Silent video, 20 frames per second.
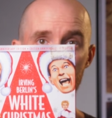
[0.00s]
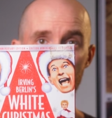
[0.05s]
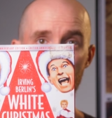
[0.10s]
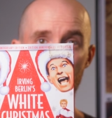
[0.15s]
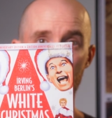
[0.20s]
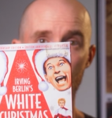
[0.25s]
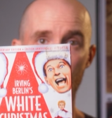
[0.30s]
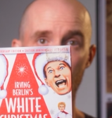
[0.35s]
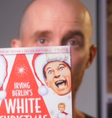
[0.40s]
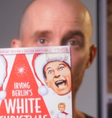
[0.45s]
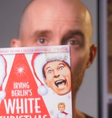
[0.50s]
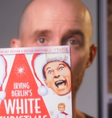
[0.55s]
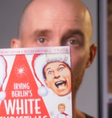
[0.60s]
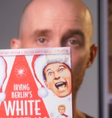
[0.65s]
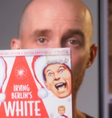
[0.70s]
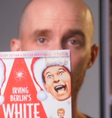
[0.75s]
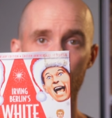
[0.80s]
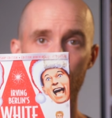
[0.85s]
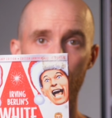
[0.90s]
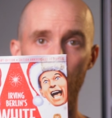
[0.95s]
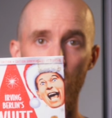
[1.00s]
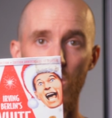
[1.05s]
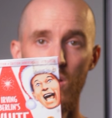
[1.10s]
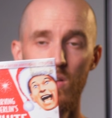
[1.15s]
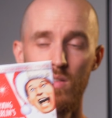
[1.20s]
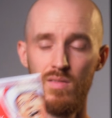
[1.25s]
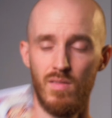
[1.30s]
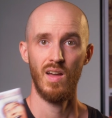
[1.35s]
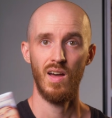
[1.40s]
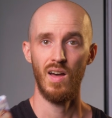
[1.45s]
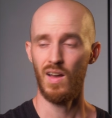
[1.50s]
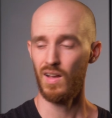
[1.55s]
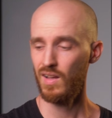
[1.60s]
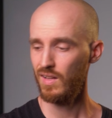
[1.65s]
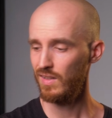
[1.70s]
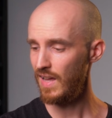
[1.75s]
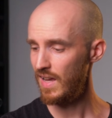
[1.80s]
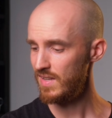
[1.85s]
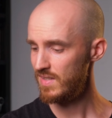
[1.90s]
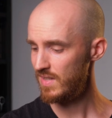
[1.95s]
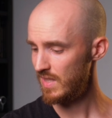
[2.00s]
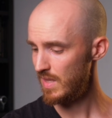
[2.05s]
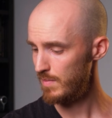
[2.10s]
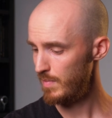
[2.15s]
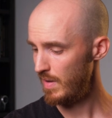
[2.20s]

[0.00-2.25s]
in 1954, a classic that